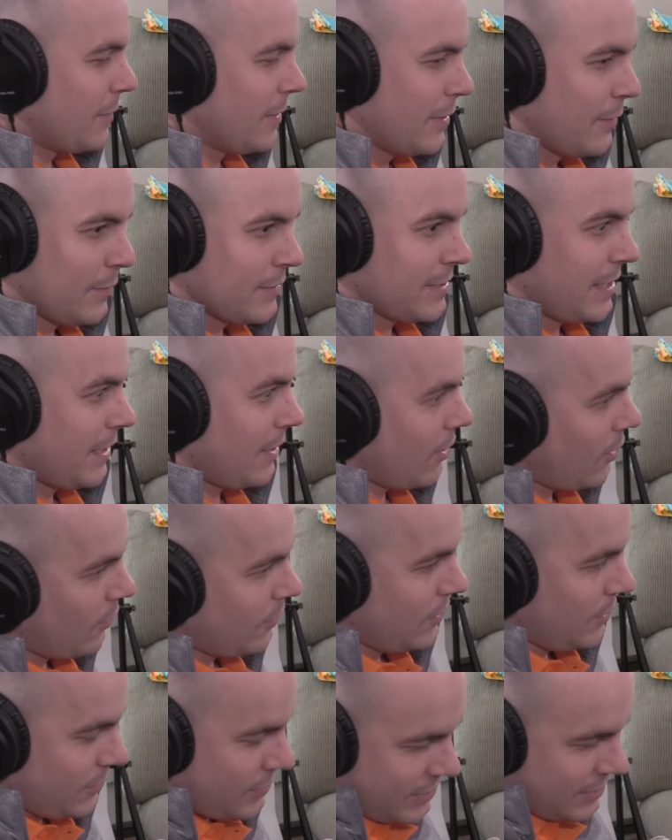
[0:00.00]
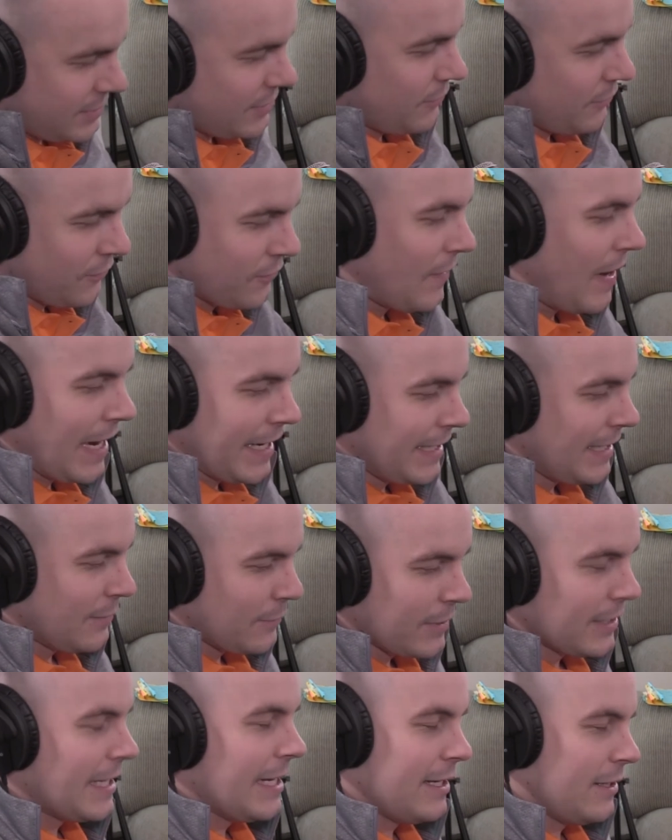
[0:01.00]
another one, it was like, oh, you're just
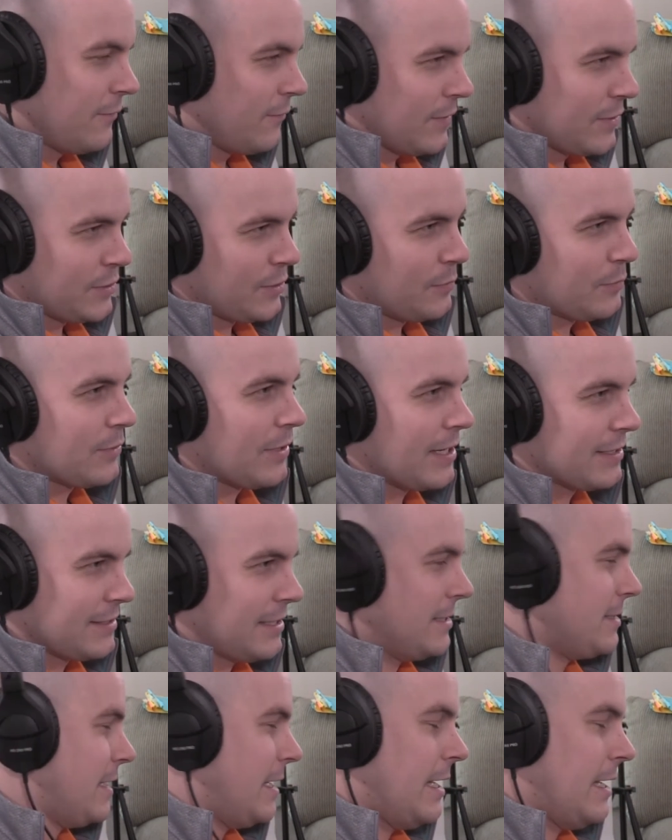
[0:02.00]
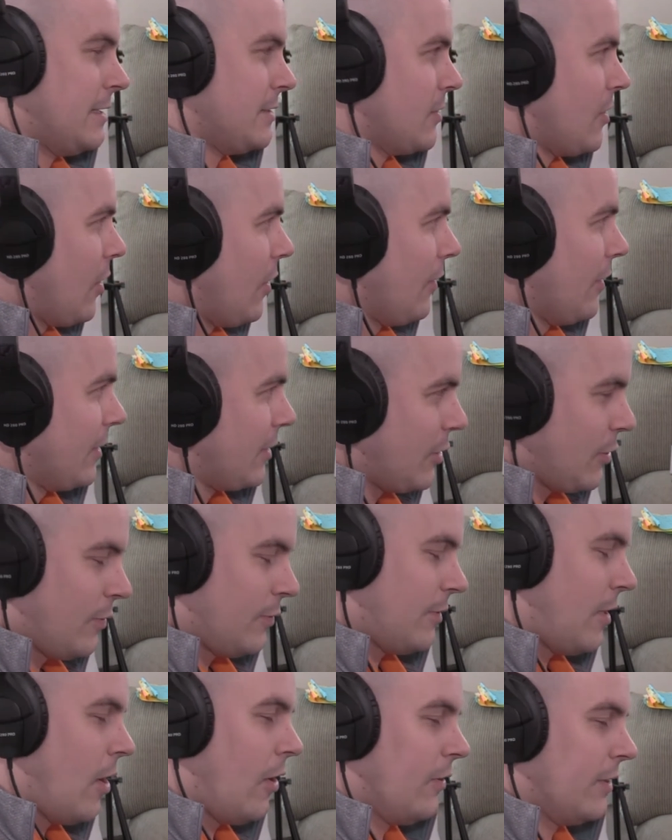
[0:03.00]
defining what inefficient process is, all
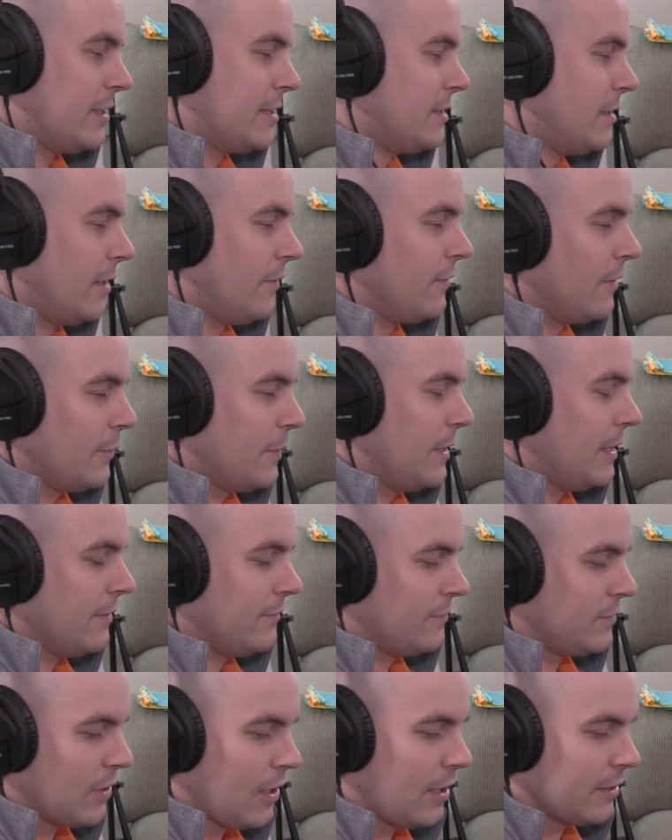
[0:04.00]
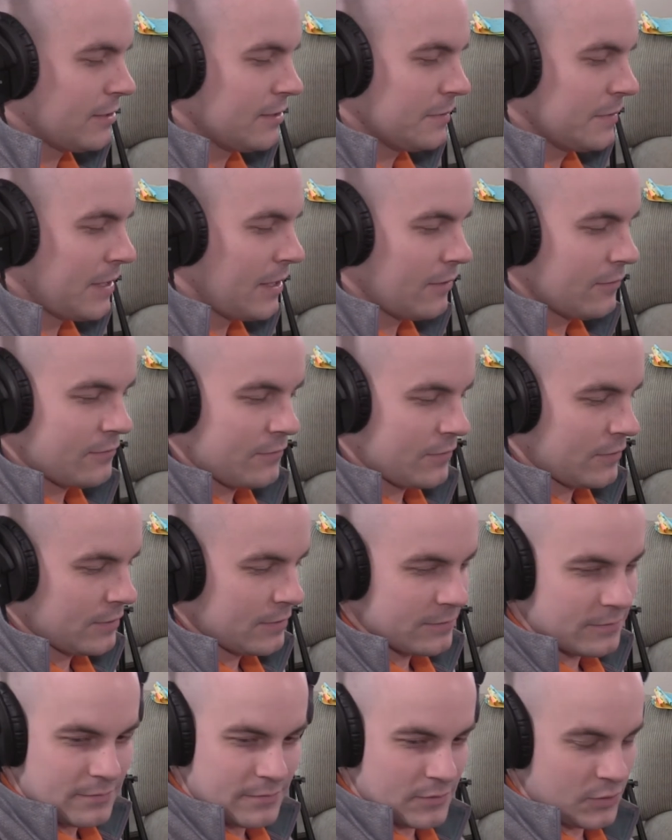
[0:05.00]
the stuff that we've talked about
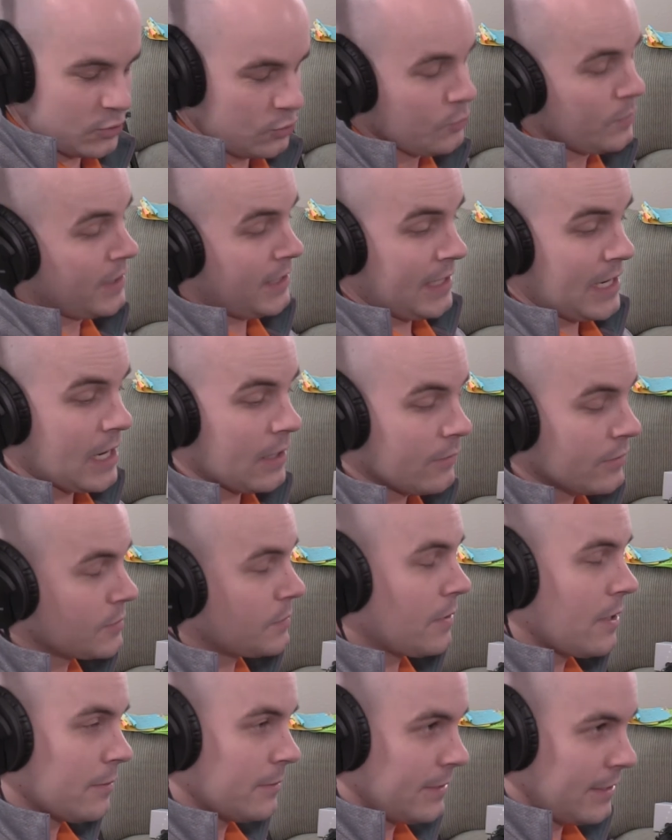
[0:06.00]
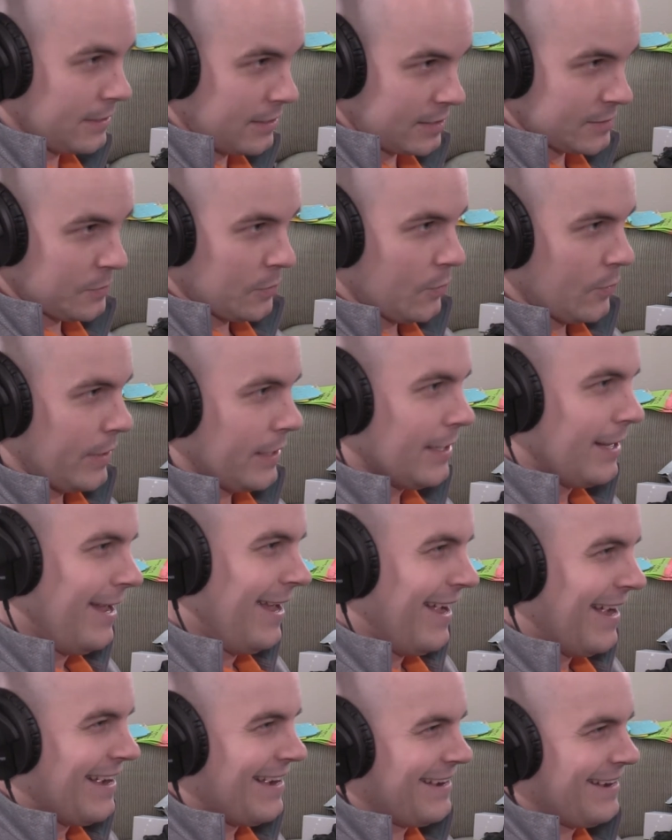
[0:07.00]
for too many hours probably at this
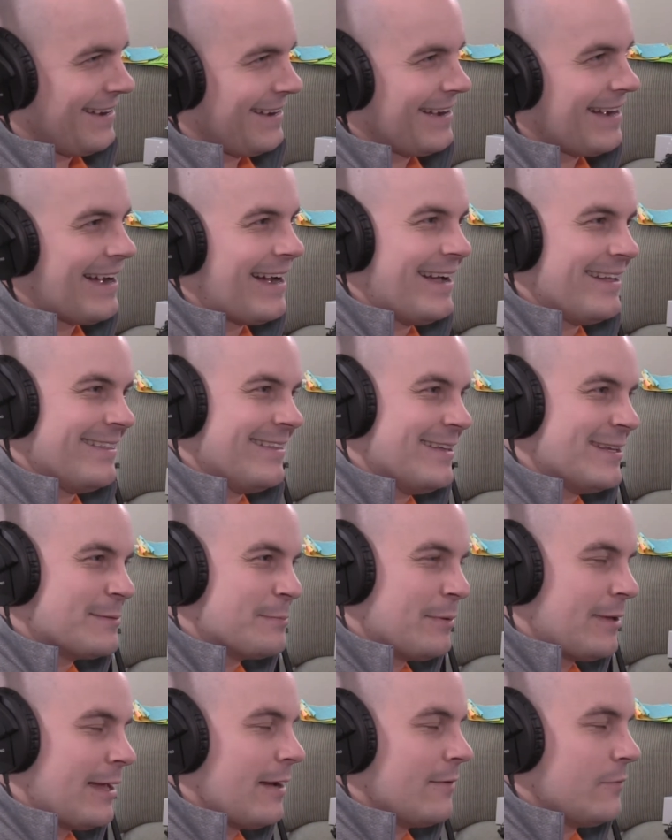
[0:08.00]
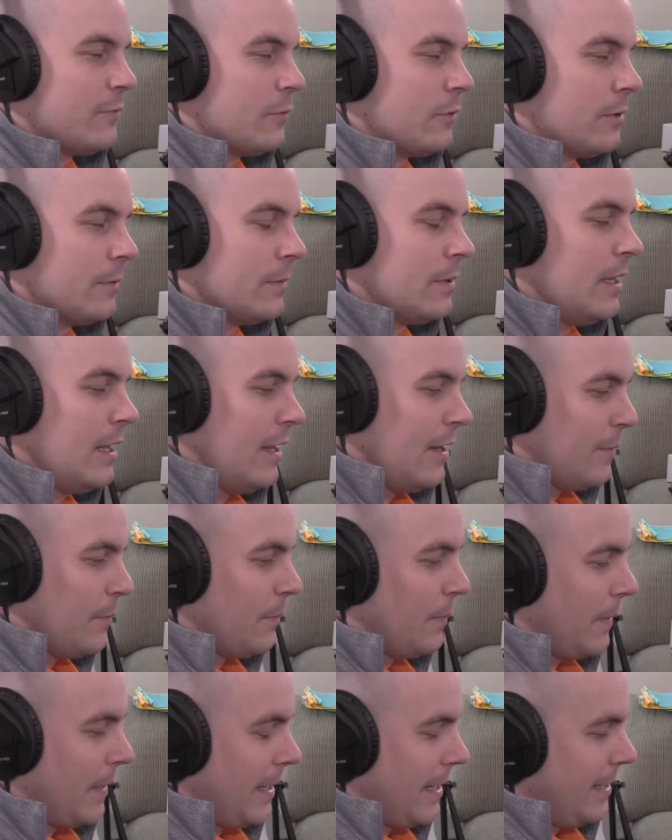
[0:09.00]
point on this platform.
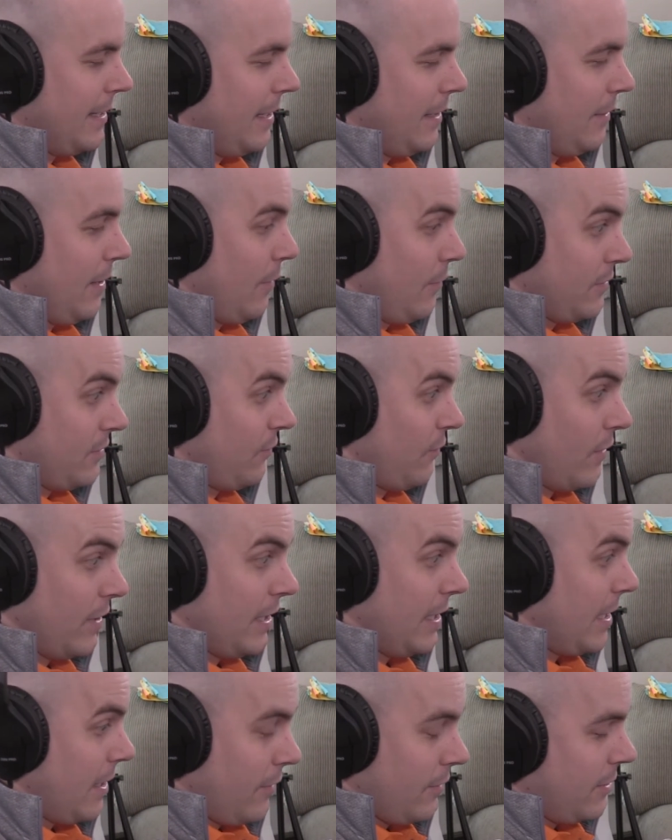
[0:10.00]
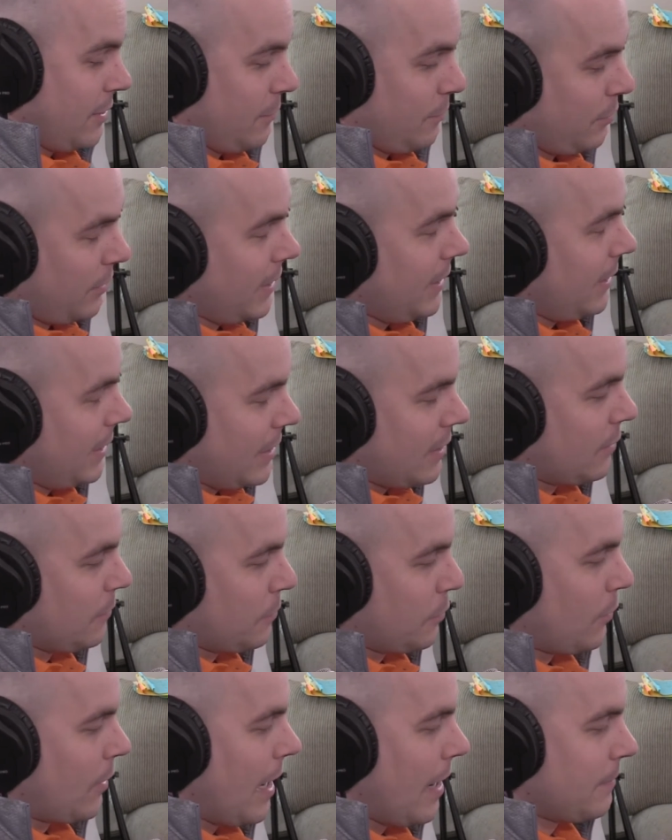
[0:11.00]
But it was funny how it completely
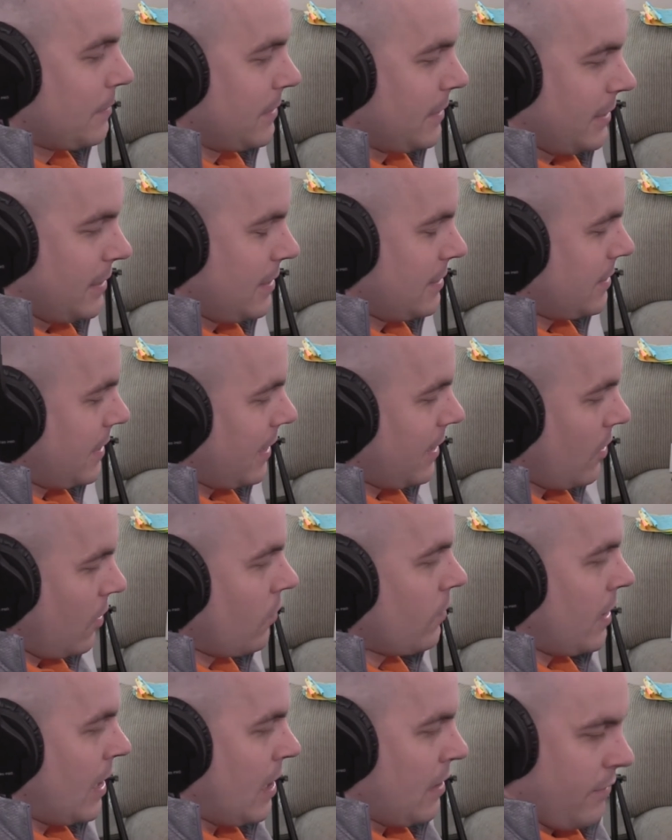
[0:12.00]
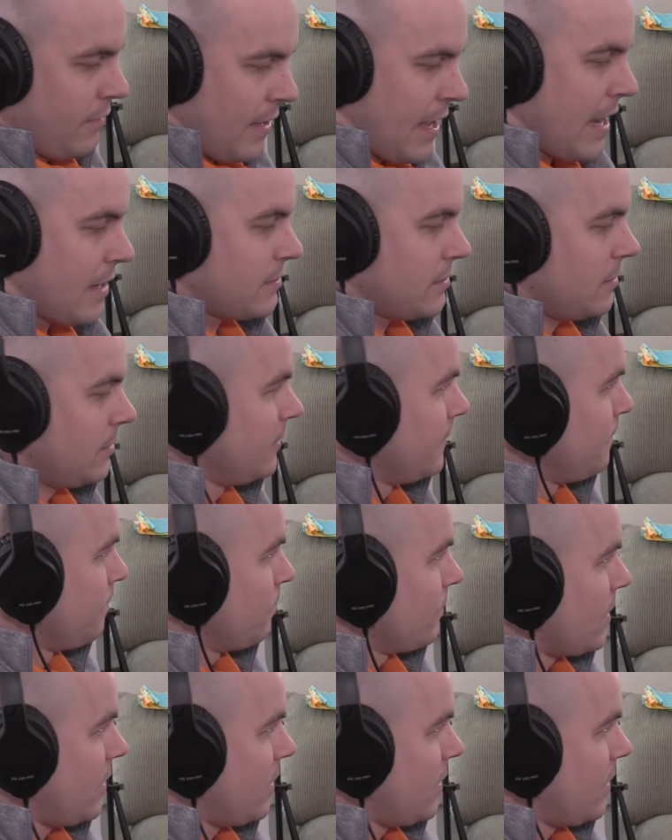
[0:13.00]
unprompted, it's like, oh yeah, that.